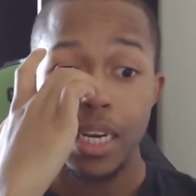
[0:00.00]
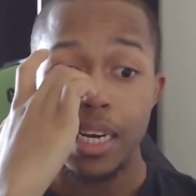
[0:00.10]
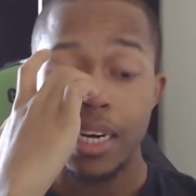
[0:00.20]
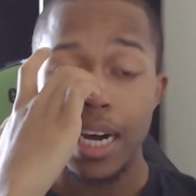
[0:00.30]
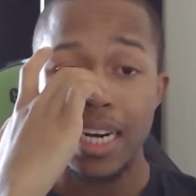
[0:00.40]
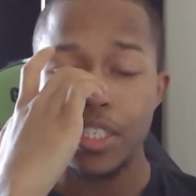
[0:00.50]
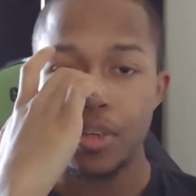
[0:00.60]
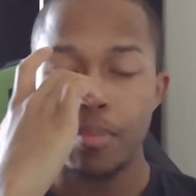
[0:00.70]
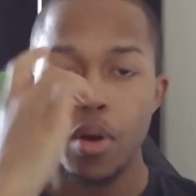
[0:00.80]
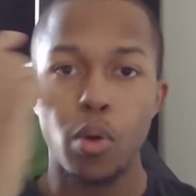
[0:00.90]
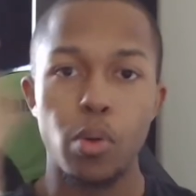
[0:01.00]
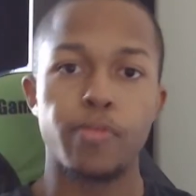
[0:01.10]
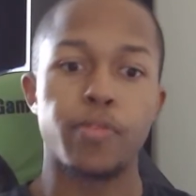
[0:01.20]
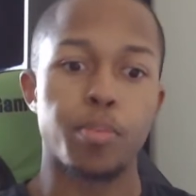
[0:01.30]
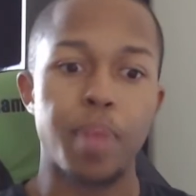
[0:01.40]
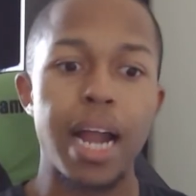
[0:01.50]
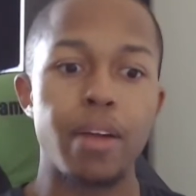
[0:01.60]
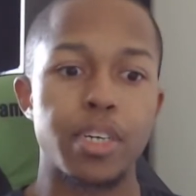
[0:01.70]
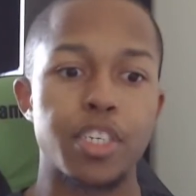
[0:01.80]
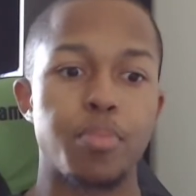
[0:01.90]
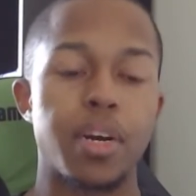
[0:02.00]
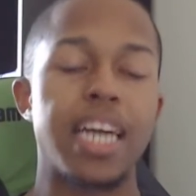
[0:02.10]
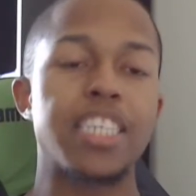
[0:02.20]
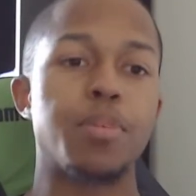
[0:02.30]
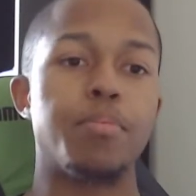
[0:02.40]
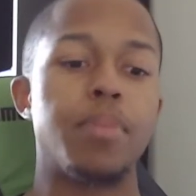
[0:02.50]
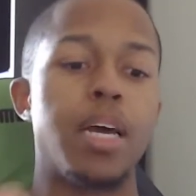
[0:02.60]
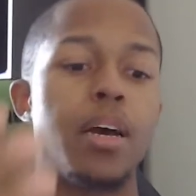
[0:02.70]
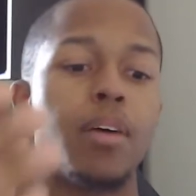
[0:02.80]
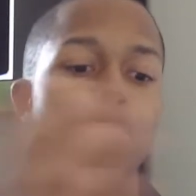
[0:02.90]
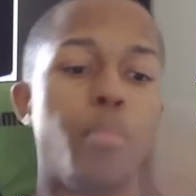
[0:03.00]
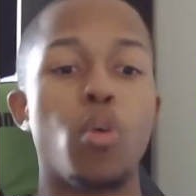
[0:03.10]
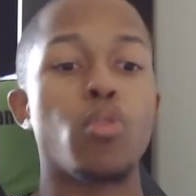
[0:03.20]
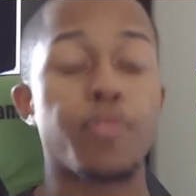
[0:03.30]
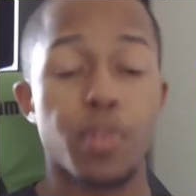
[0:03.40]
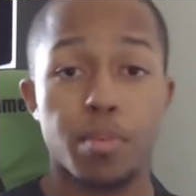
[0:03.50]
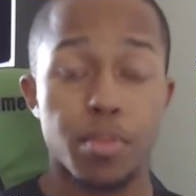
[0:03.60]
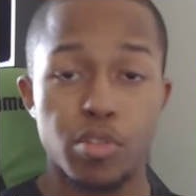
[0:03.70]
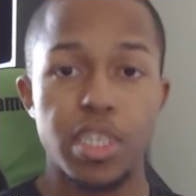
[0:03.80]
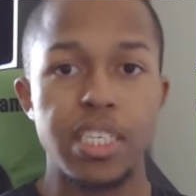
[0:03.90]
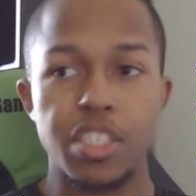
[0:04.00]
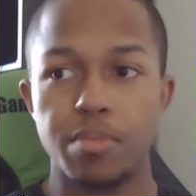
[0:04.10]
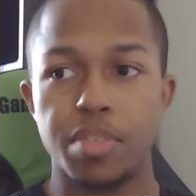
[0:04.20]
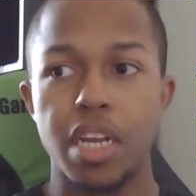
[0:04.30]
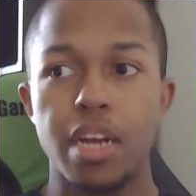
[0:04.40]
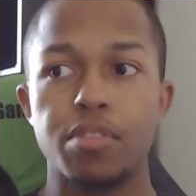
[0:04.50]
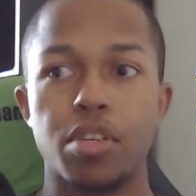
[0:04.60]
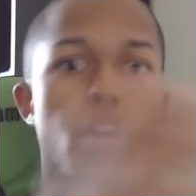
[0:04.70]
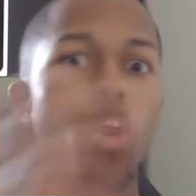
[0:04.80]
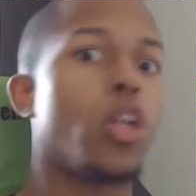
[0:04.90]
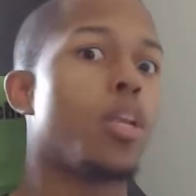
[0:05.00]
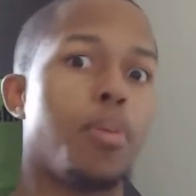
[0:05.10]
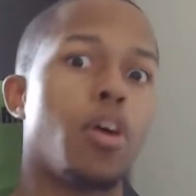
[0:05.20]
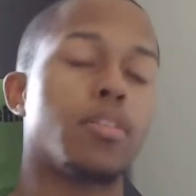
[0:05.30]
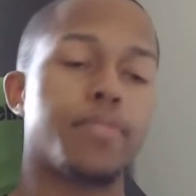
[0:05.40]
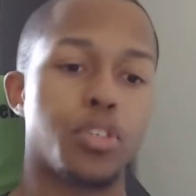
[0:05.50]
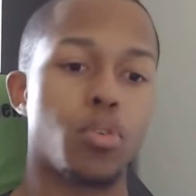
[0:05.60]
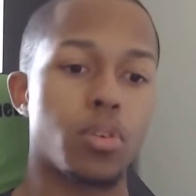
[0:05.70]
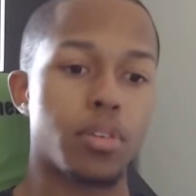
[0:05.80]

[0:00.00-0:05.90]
not as a mole for pirates, but as a mole for the Marines themselves, are all a part of Sword.